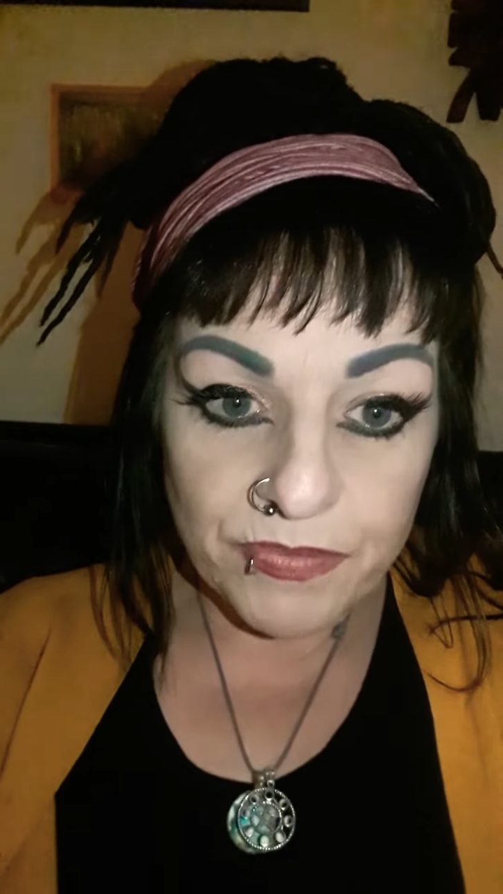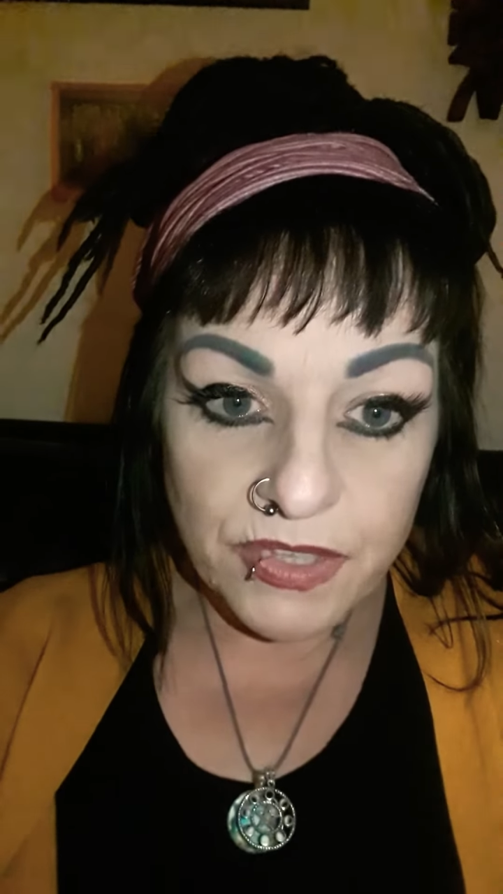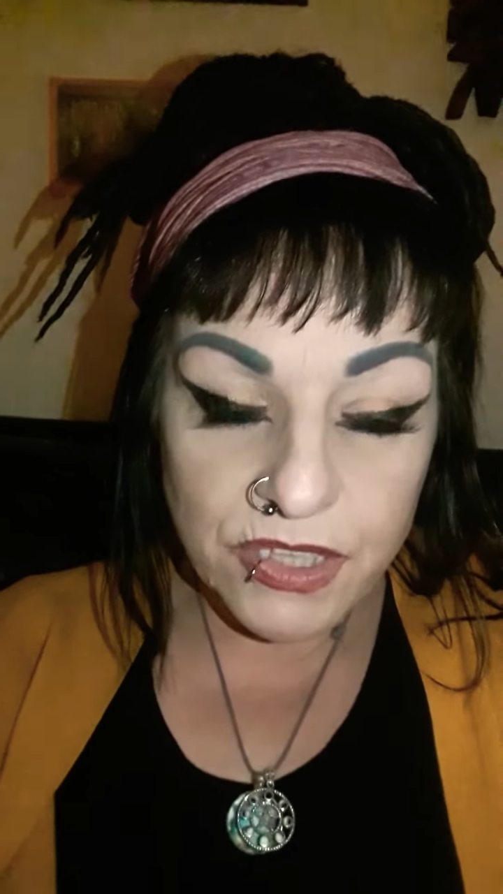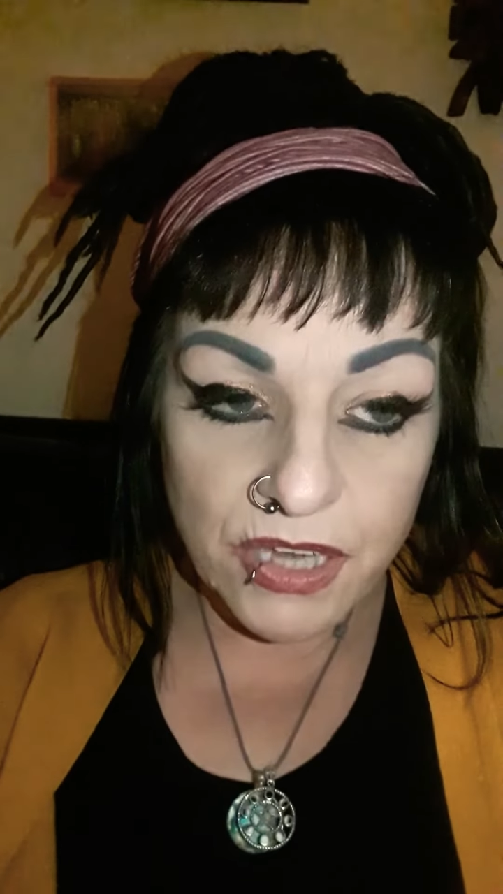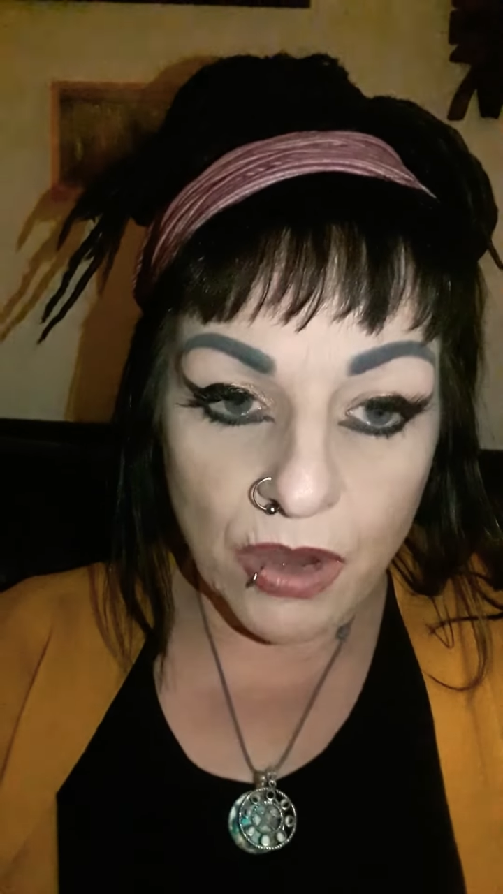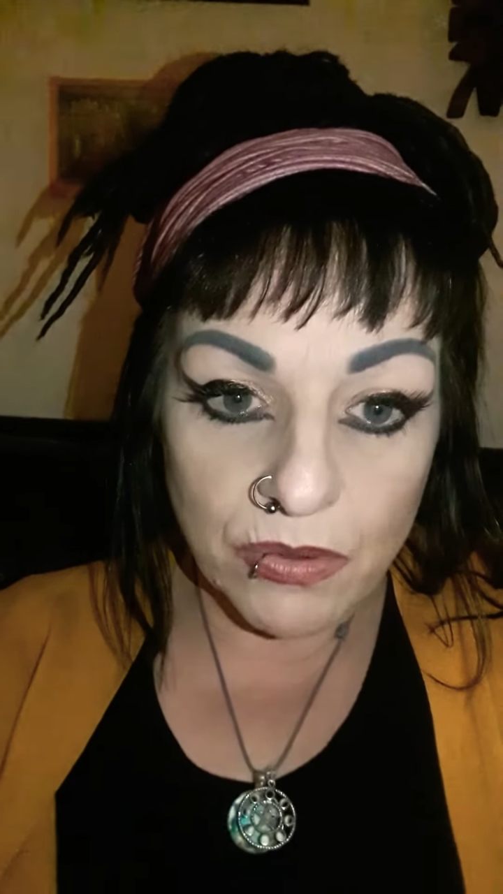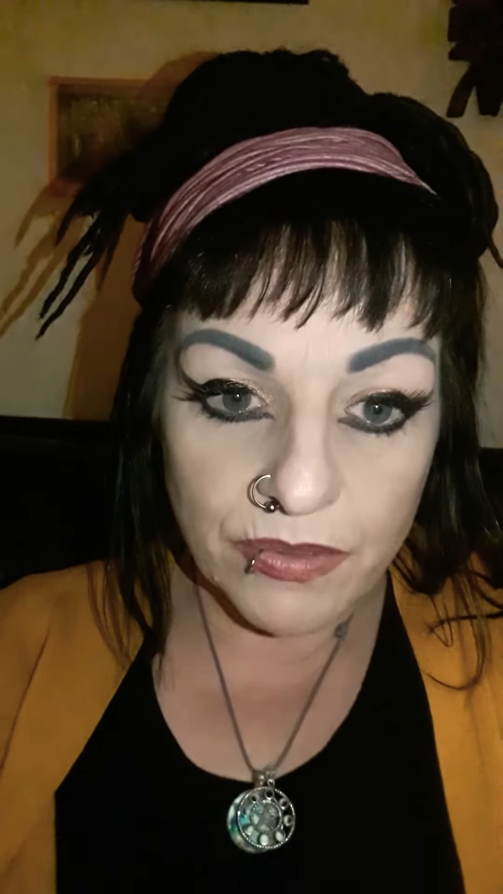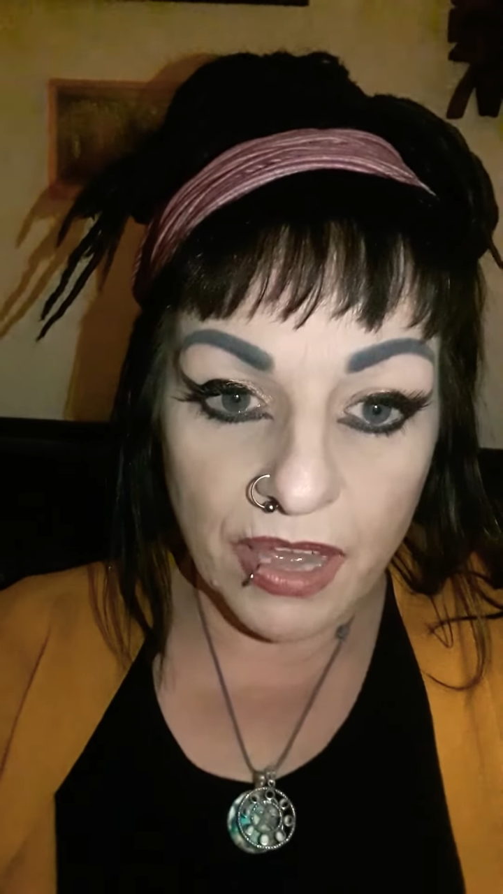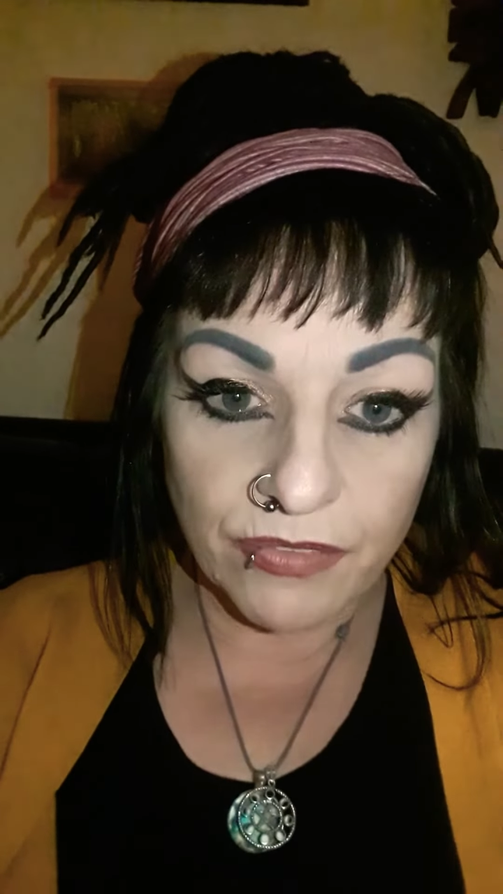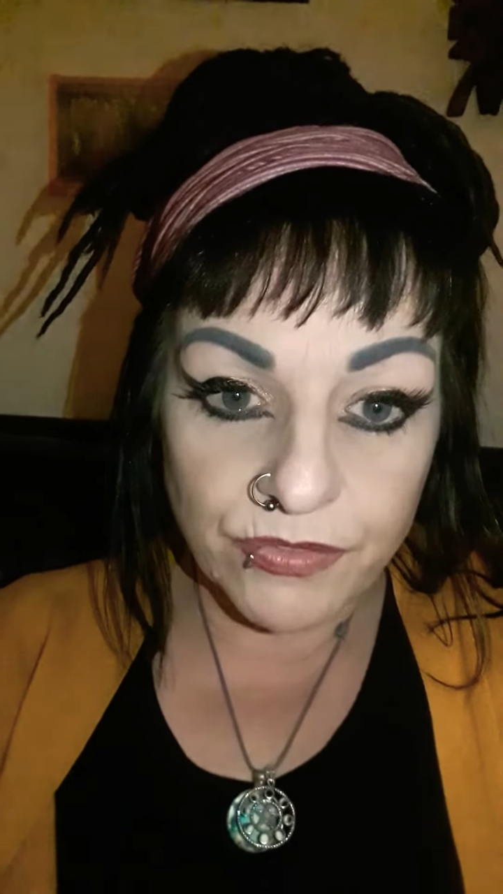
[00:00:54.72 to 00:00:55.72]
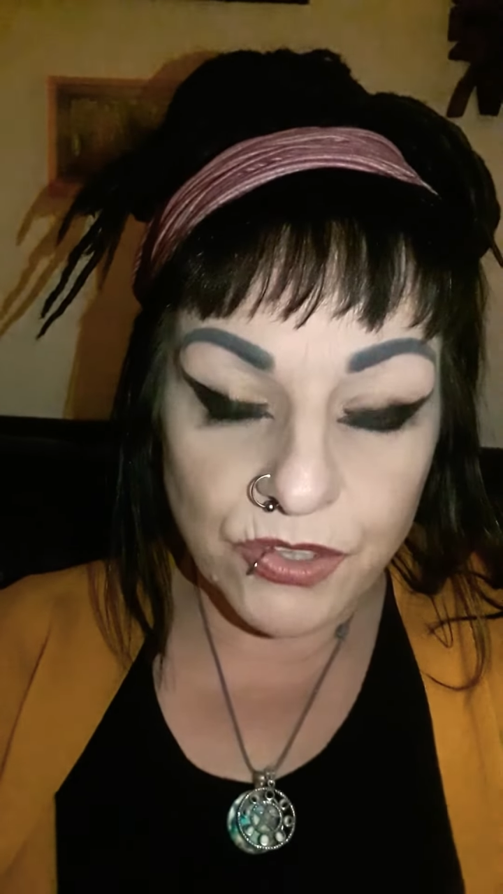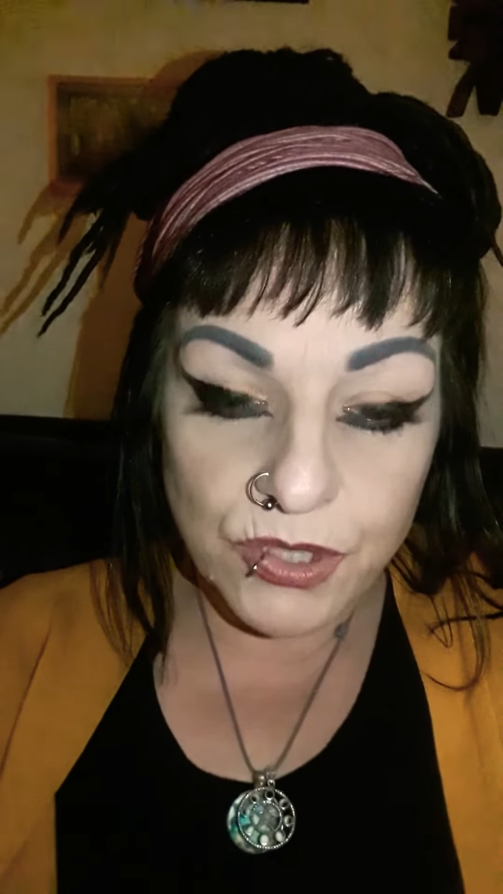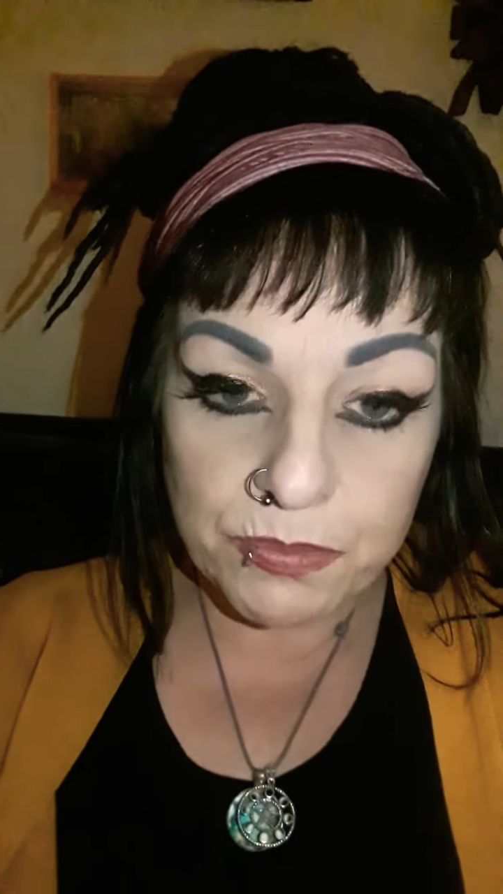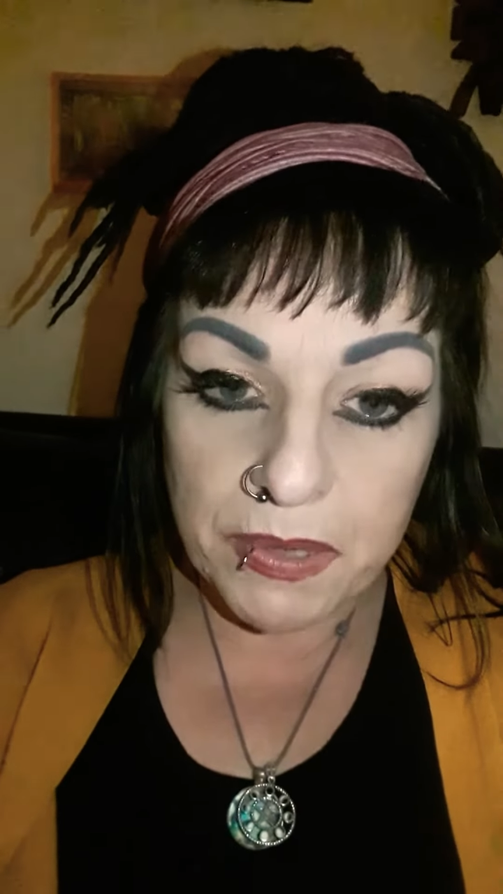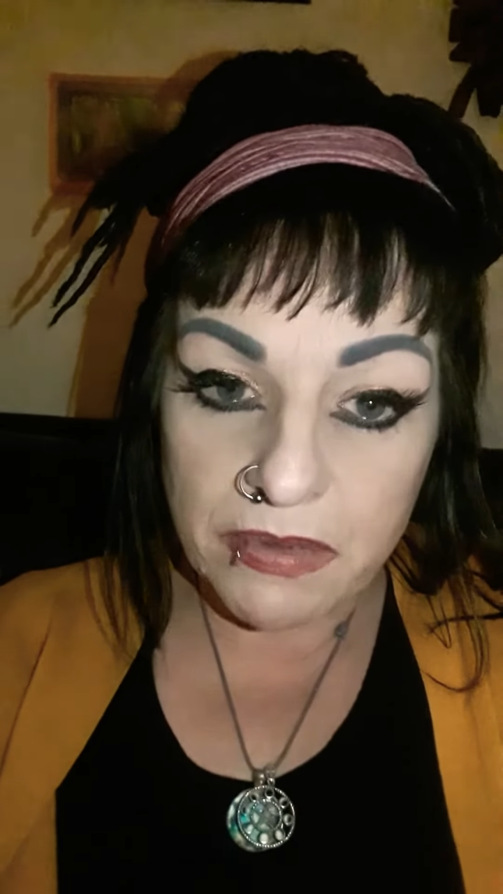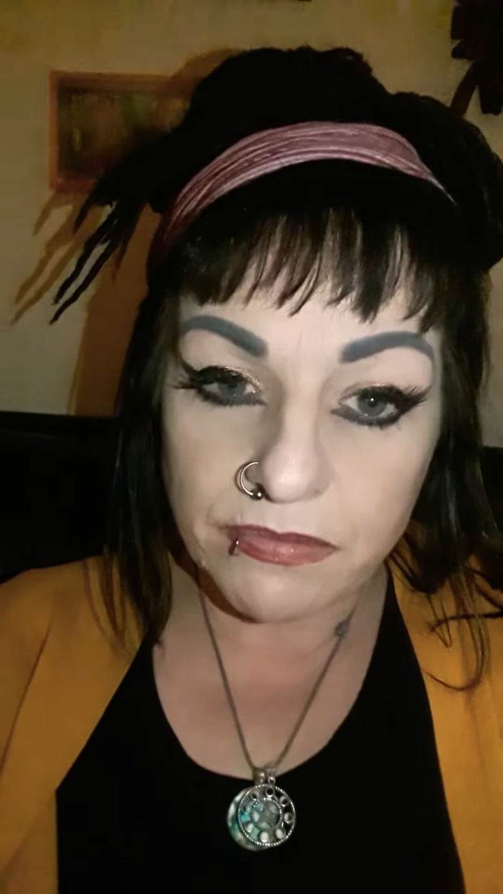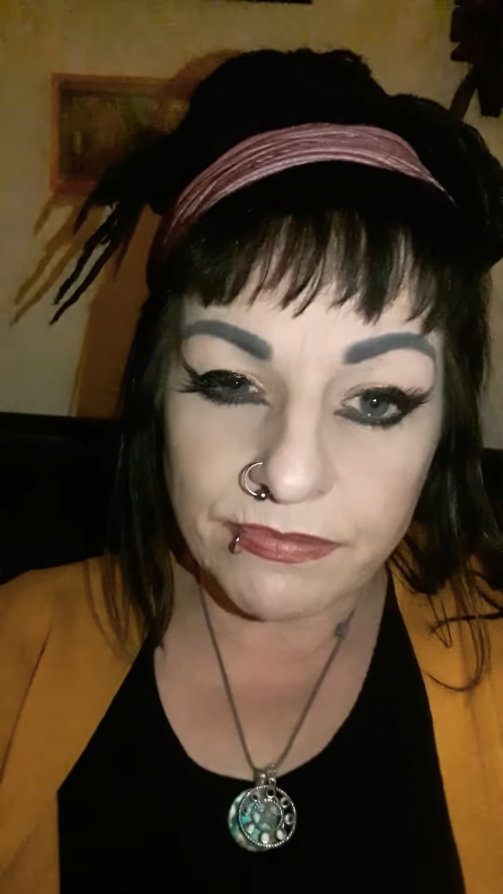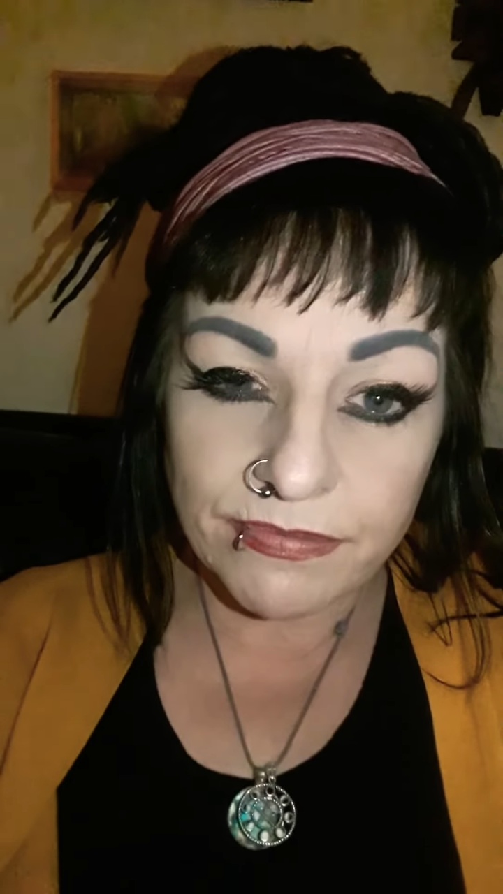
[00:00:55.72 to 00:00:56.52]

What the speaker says: So I've just been,